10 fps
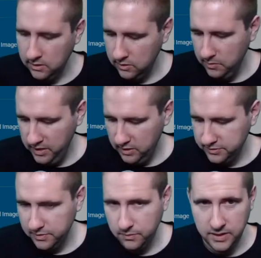You might
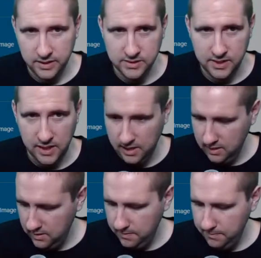also want
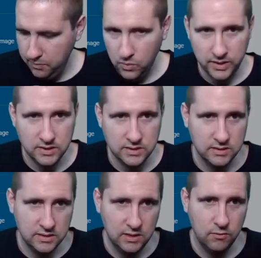10.0.
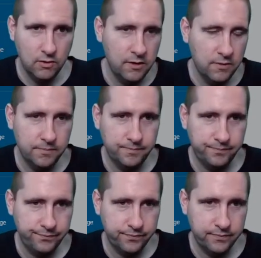You
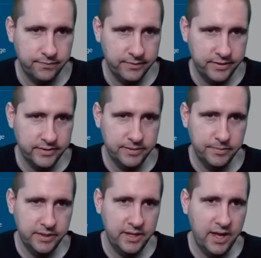could
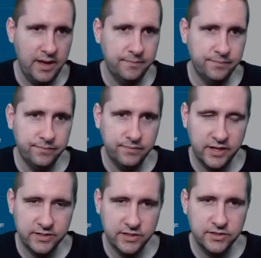submit that.
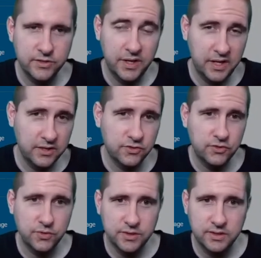That is also an answer
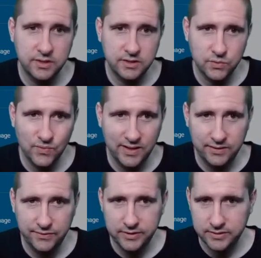choice that is
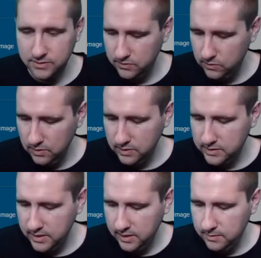relevant, or
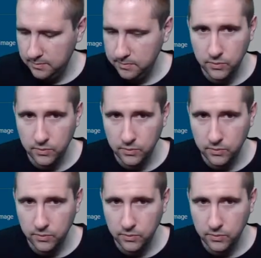10.00.